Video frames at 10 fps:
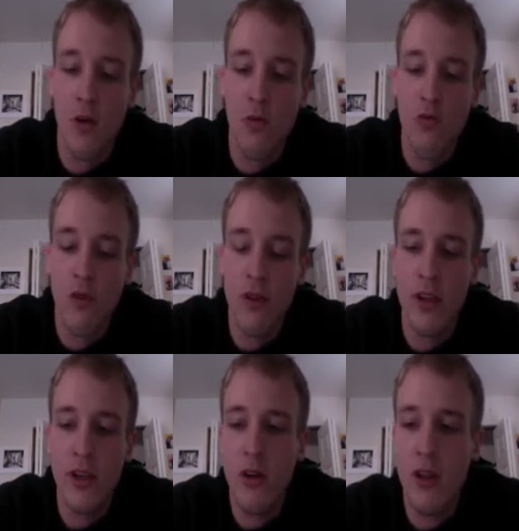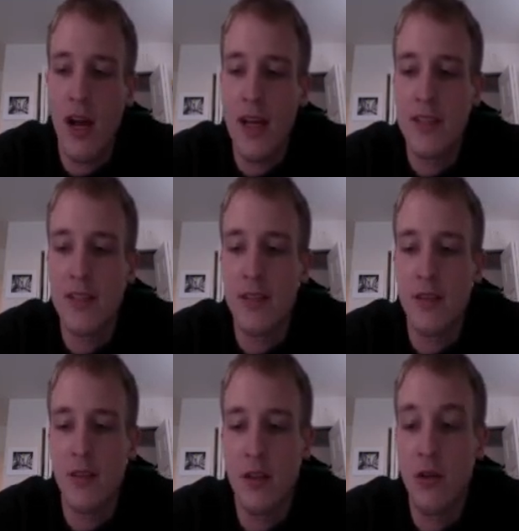really
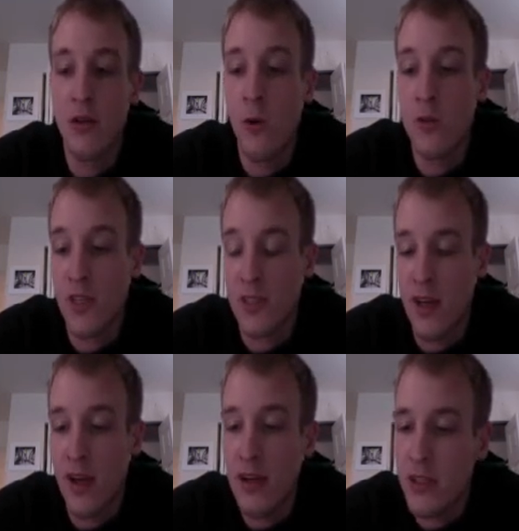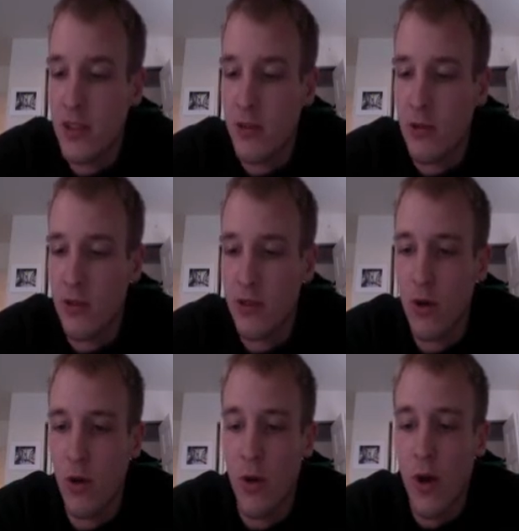utilizes glucose as an energy source.
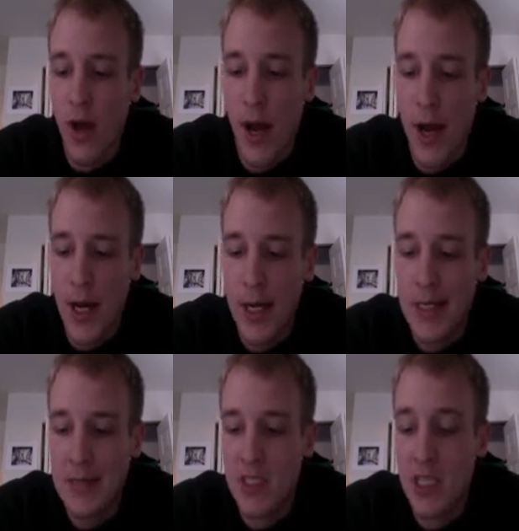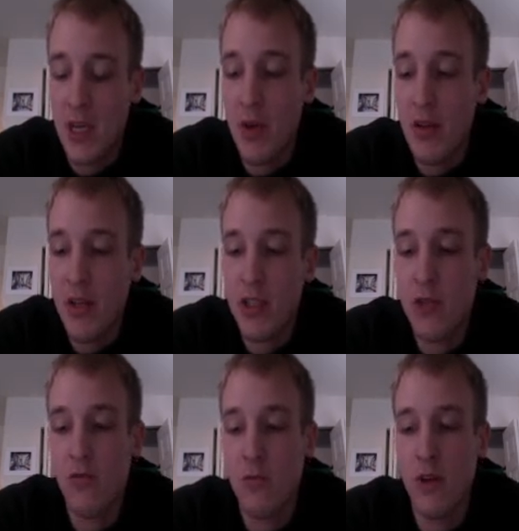So typically,
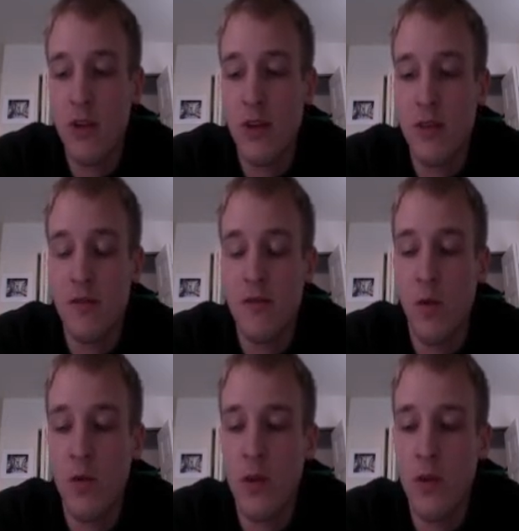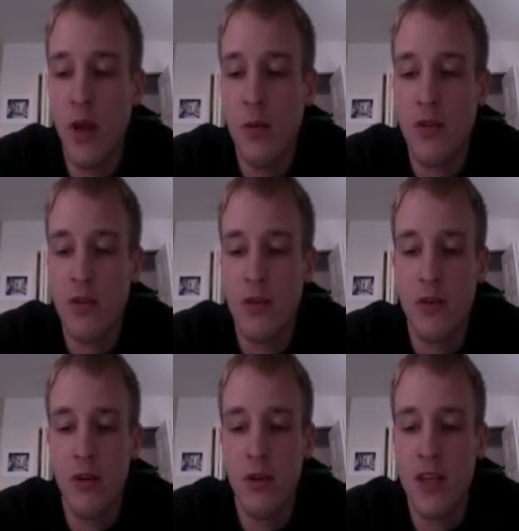to really fully be able to
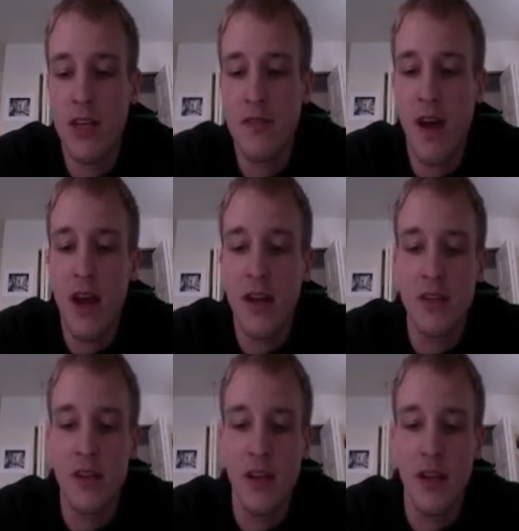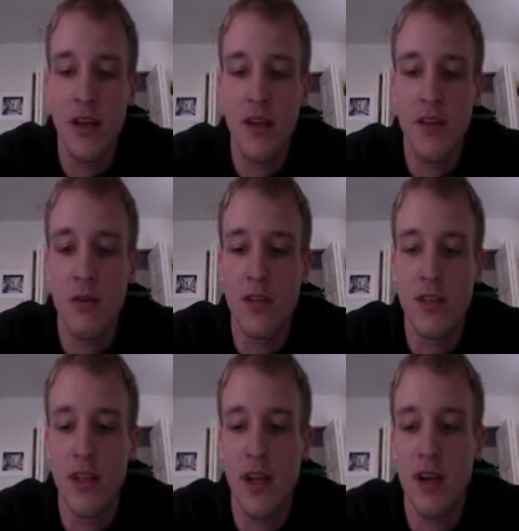utilize fat and ketones
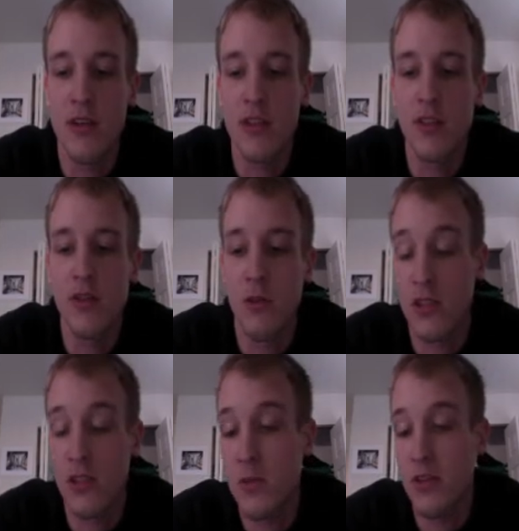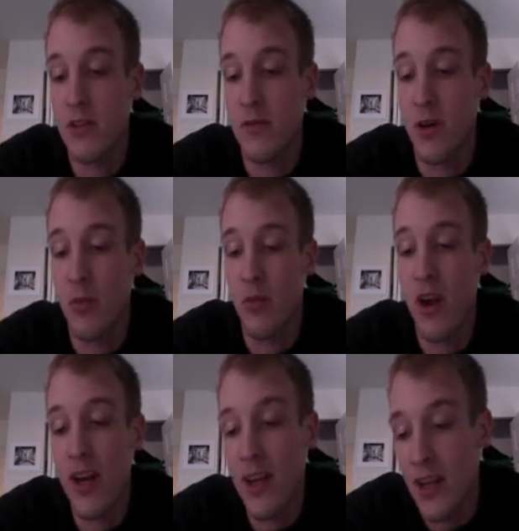as an energy source, especially for your
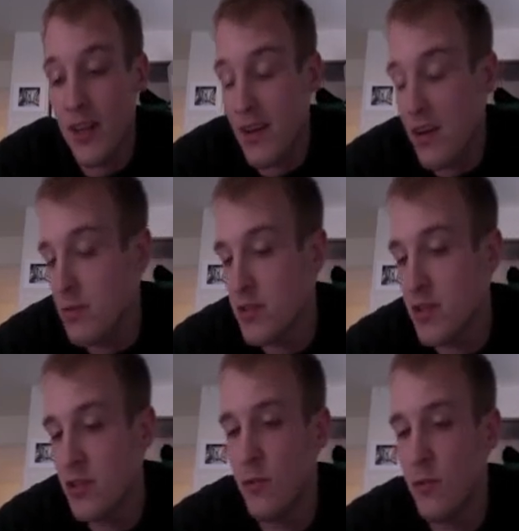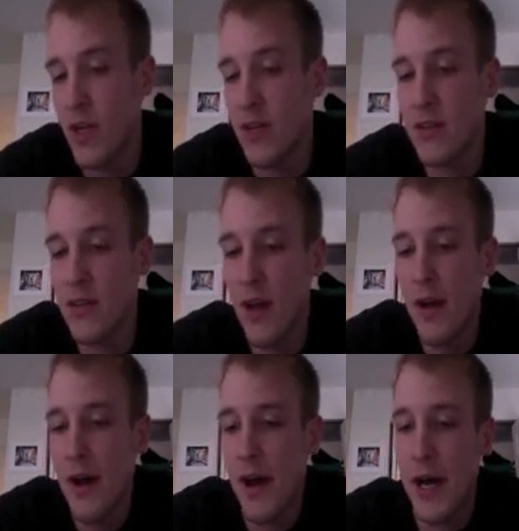brain, can take up to 2 weeks.
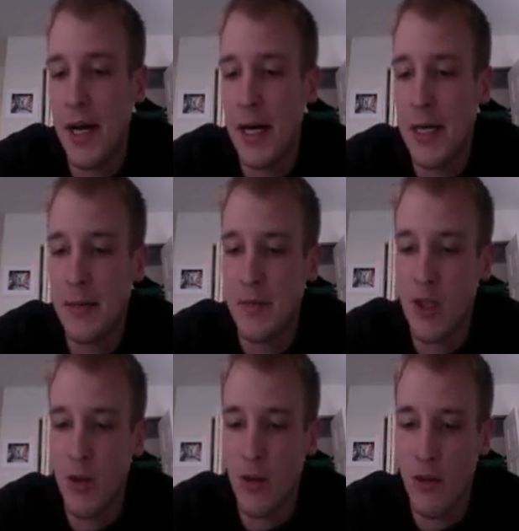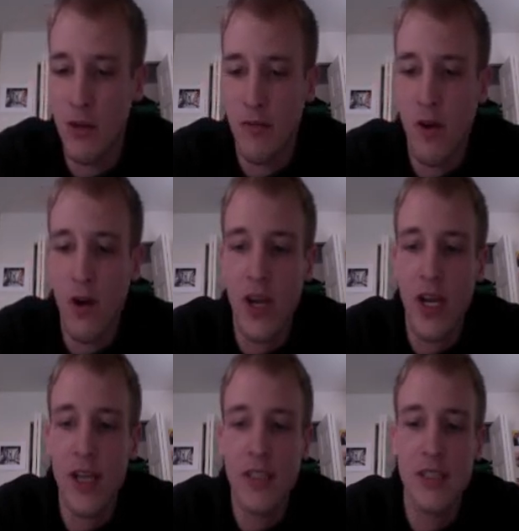So the
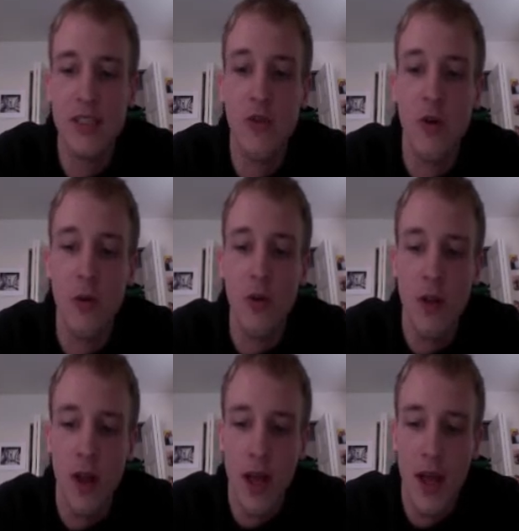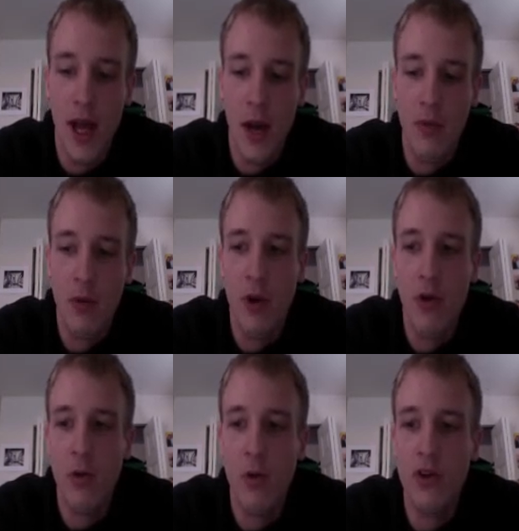fogginess is normal, but we
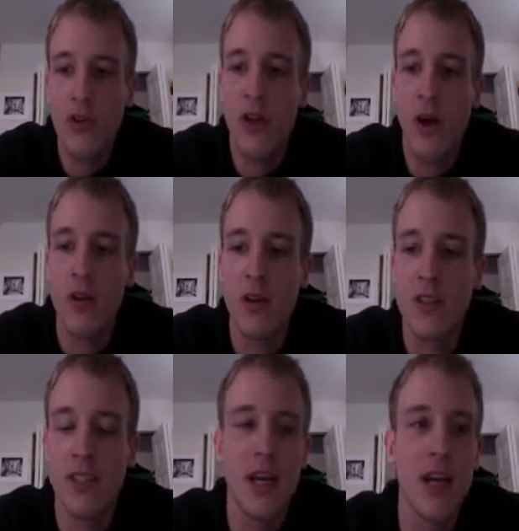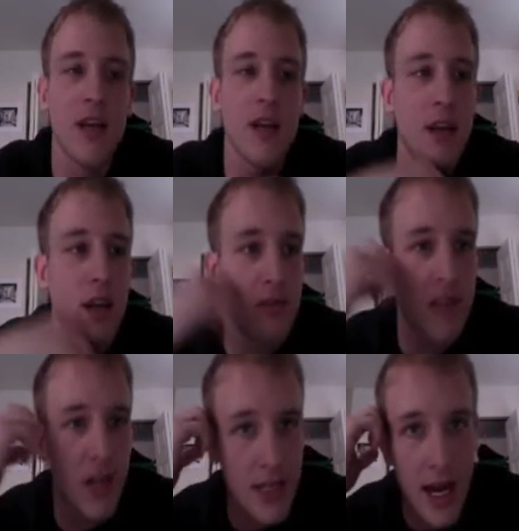only want to do that once. It's not a
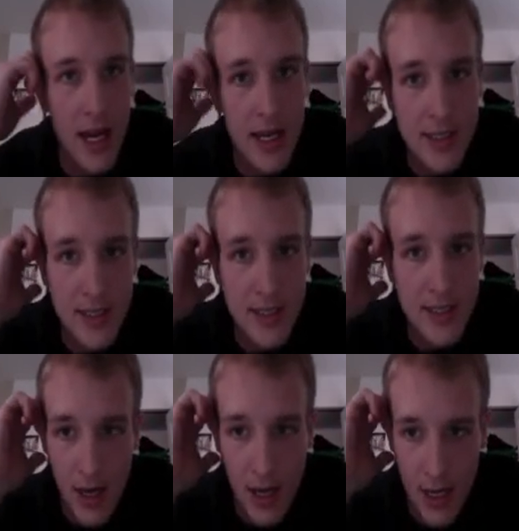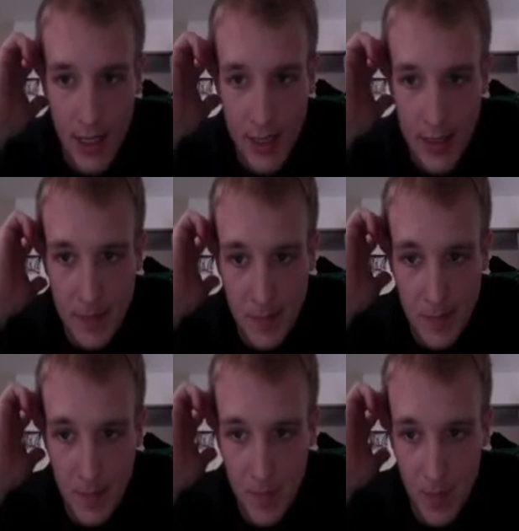ketogenic diet,
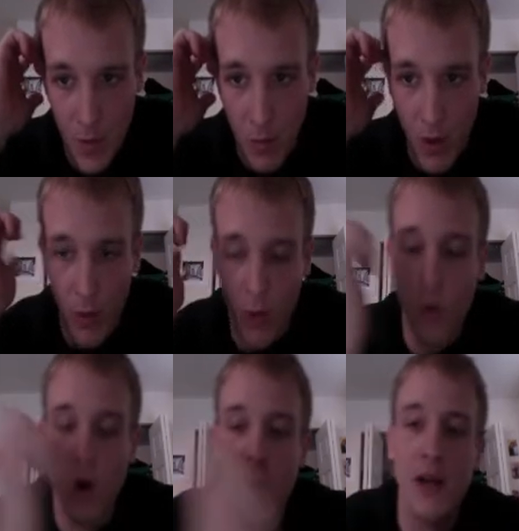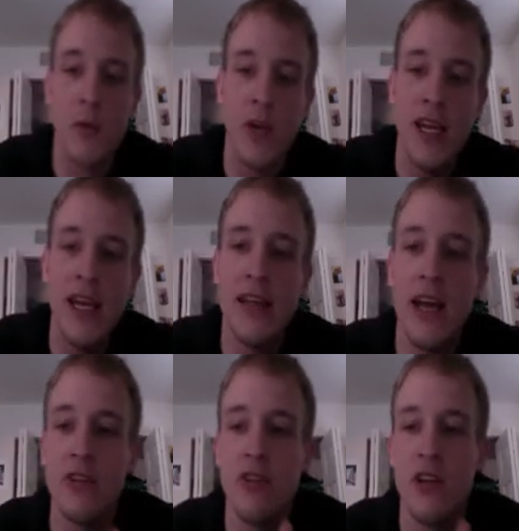but we need
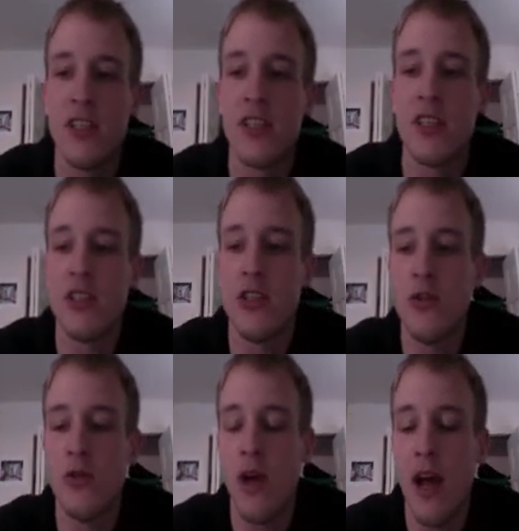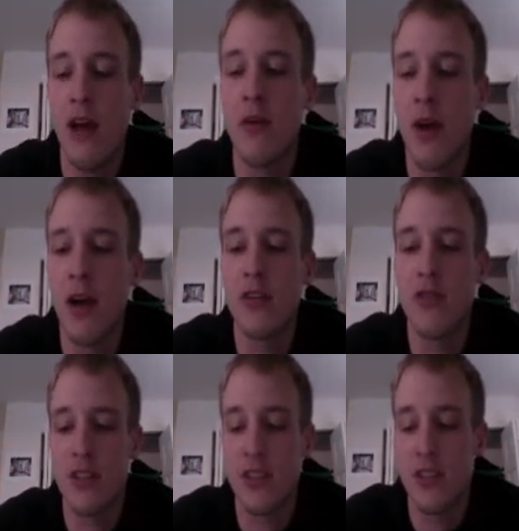that transition to have your body
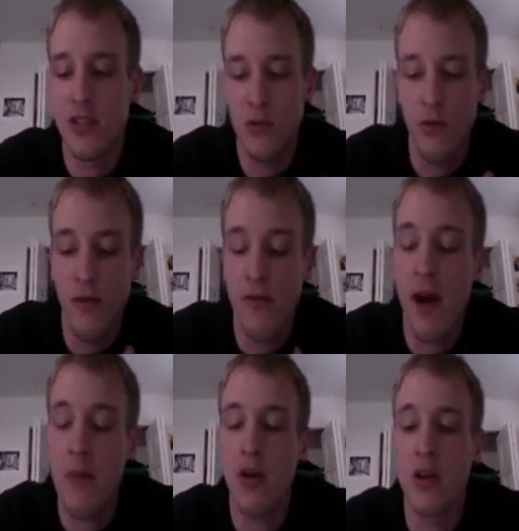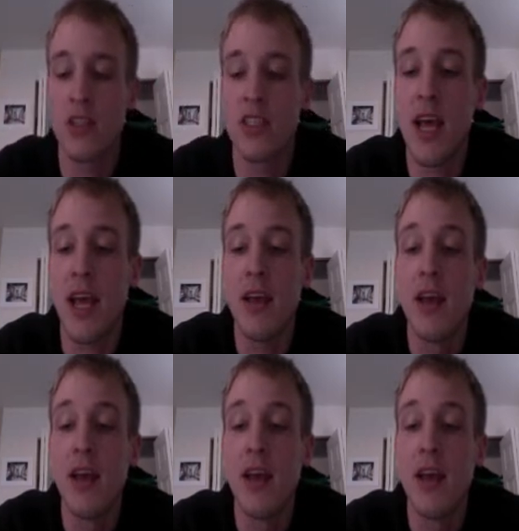transition to a fat burning state.